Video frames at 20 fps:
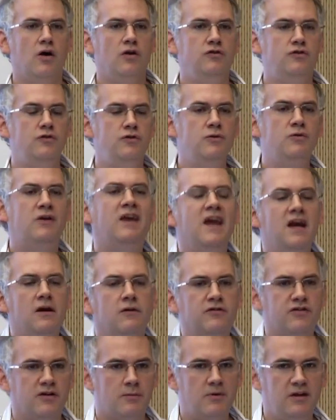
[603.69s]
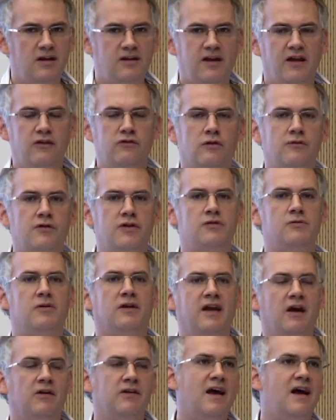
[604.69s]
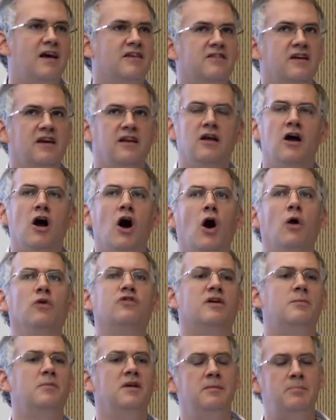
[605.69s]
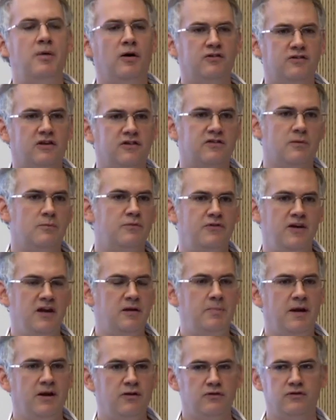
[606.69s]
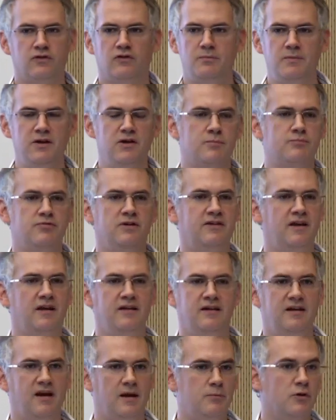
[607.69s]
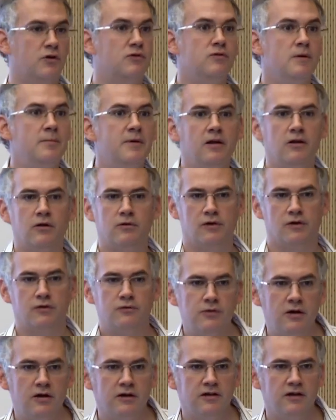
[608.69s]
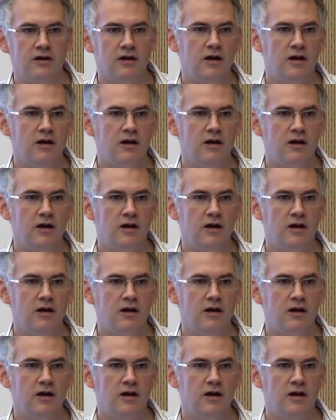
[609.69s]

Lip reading: do you care if somebody takes over your account, as in, oh, somebody posted some fake pictures of me or pretended I'm a criminal or a crook?